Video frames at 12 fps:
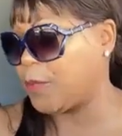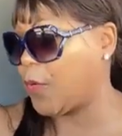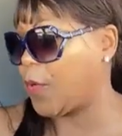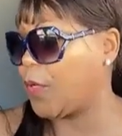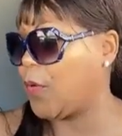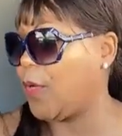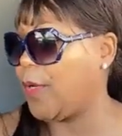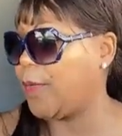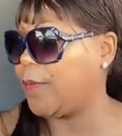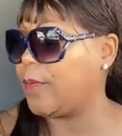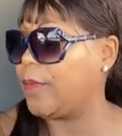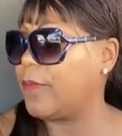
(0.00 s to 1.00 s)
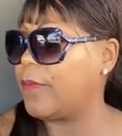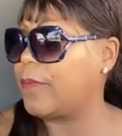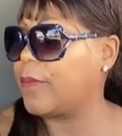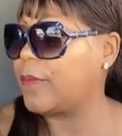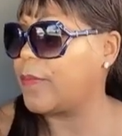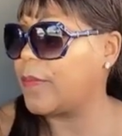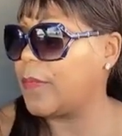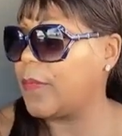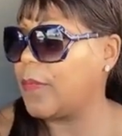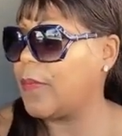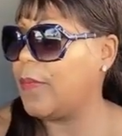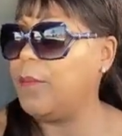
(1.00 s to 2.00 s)
This is my credit card.
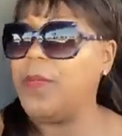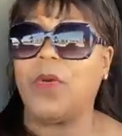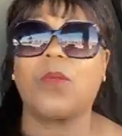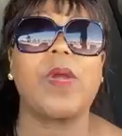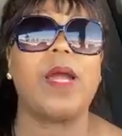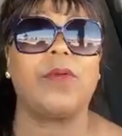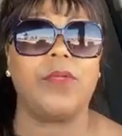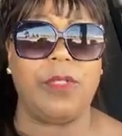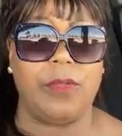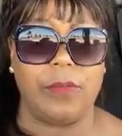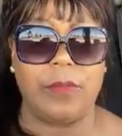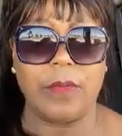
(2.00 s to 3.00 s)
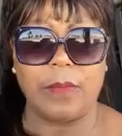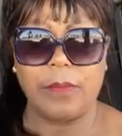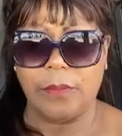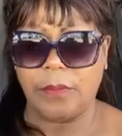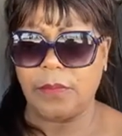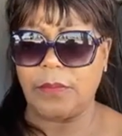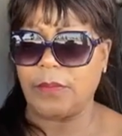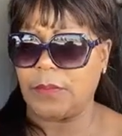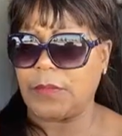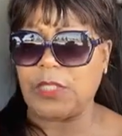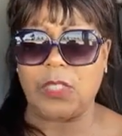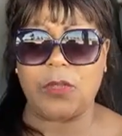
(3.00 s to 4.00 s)
Be around you.
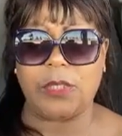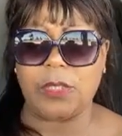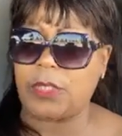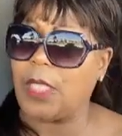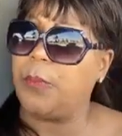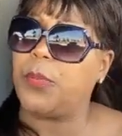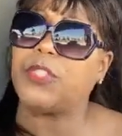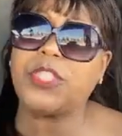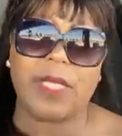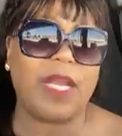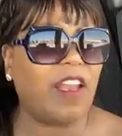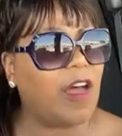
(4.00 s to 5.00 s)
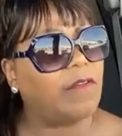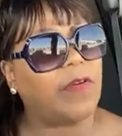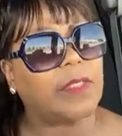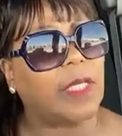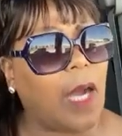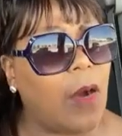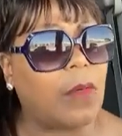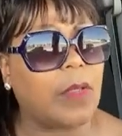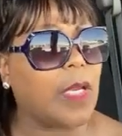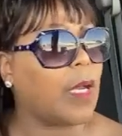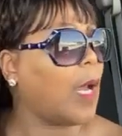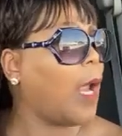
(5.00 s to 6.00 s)
You know, just keep pushing that love out there. I
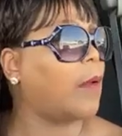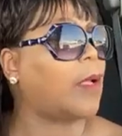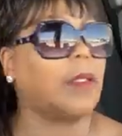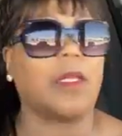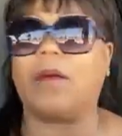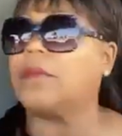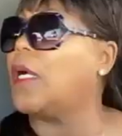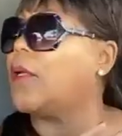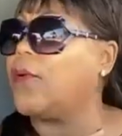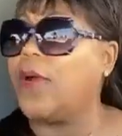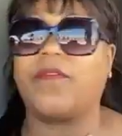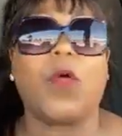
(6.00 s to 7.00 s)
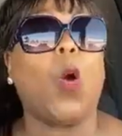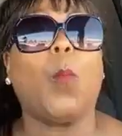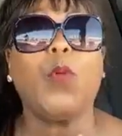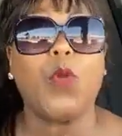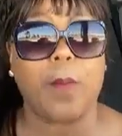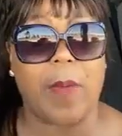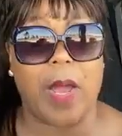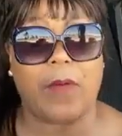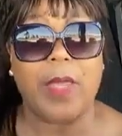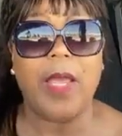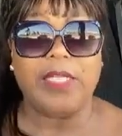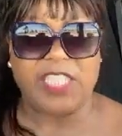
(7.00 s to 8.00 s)
don't care. You don't have to open your
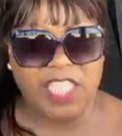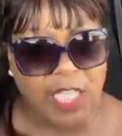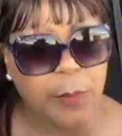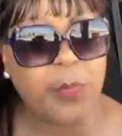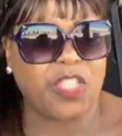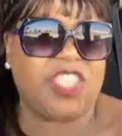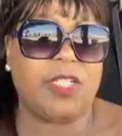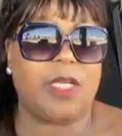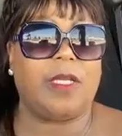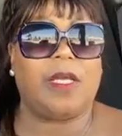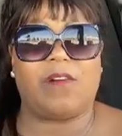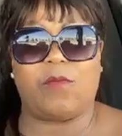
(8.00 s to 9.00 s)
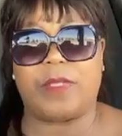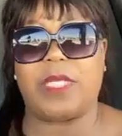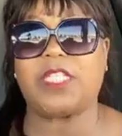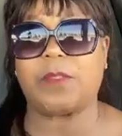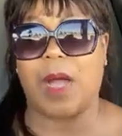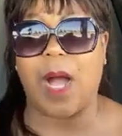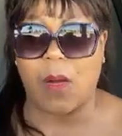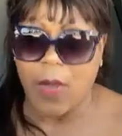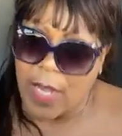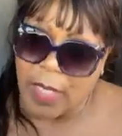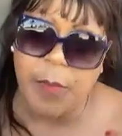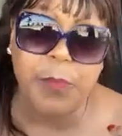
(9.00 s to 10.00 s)
mouth. Just keep pushing that love with that
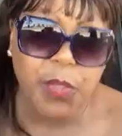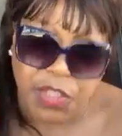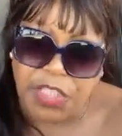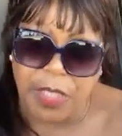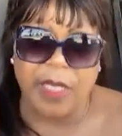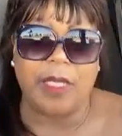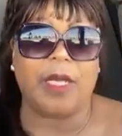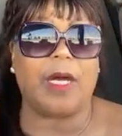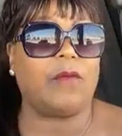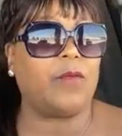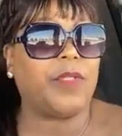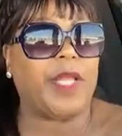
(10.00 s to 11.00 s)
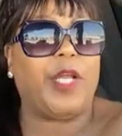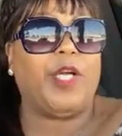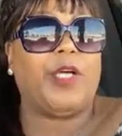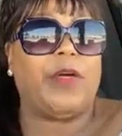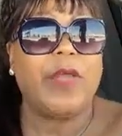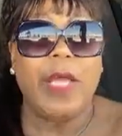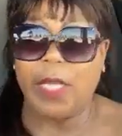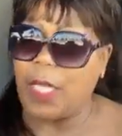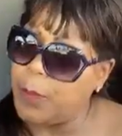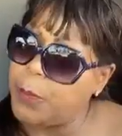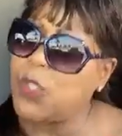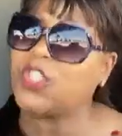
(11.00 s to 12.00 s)
smile. Keep pushing that love with that hug.
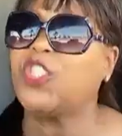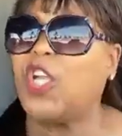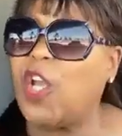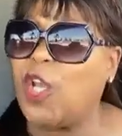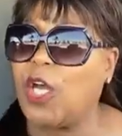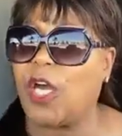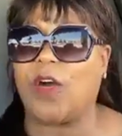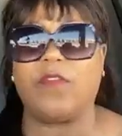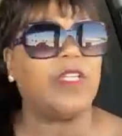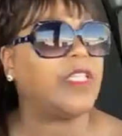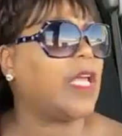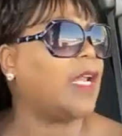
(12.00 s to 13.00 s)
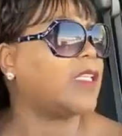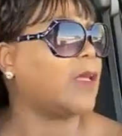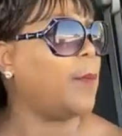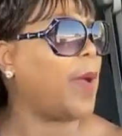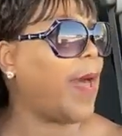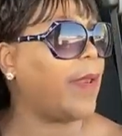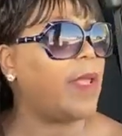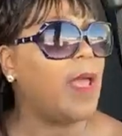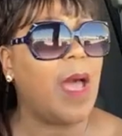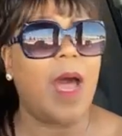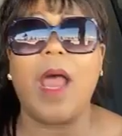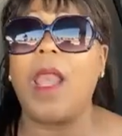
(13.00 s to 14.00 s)
Keep pushing that love and telling somebody,
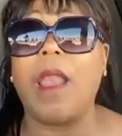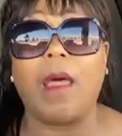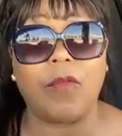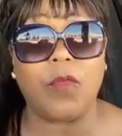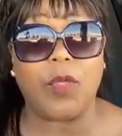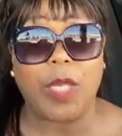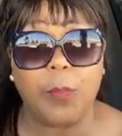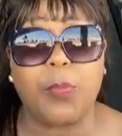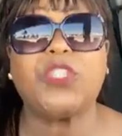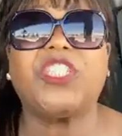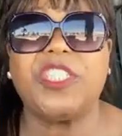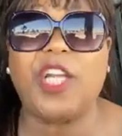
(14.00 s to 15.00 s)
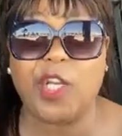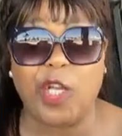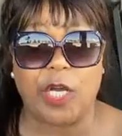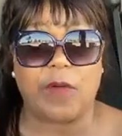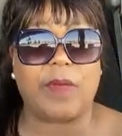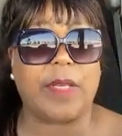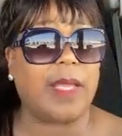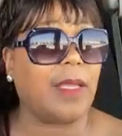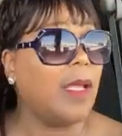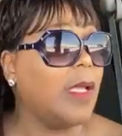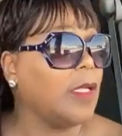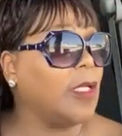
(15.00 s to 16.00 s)
I love you. Keep pushing that love and
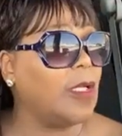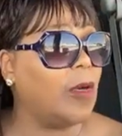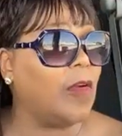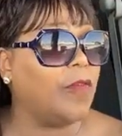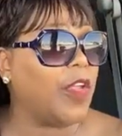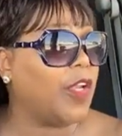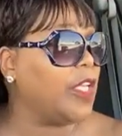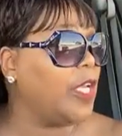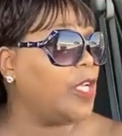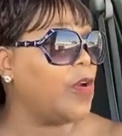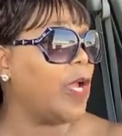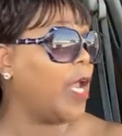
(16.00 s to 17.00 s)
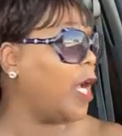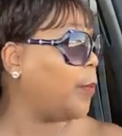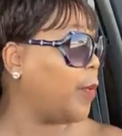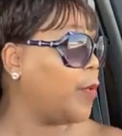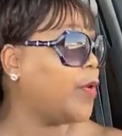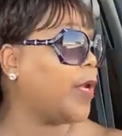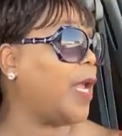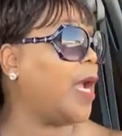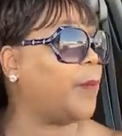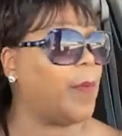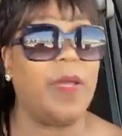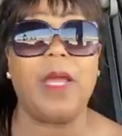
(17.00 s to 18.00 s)
like, you know, if they need your help and you can
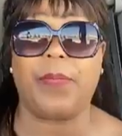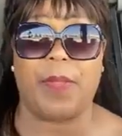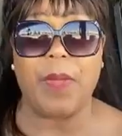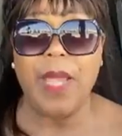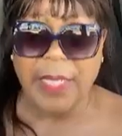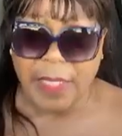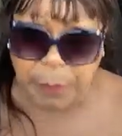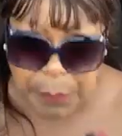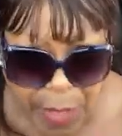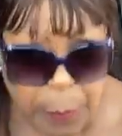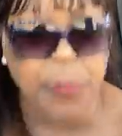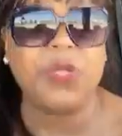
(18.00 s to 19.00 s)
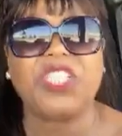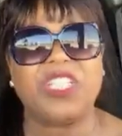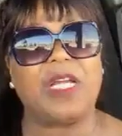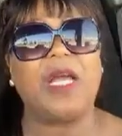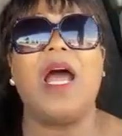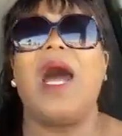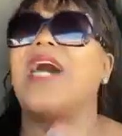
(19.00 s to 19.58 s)
help them, help them. Keep pushing it.